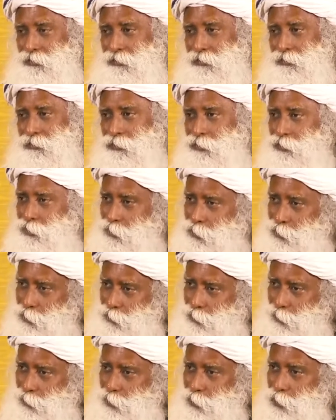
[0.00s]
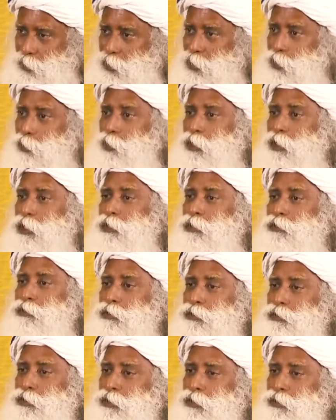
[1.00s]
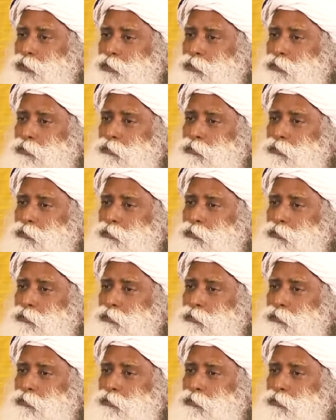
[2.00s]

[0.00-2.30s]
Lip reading: This is also equally exhausting.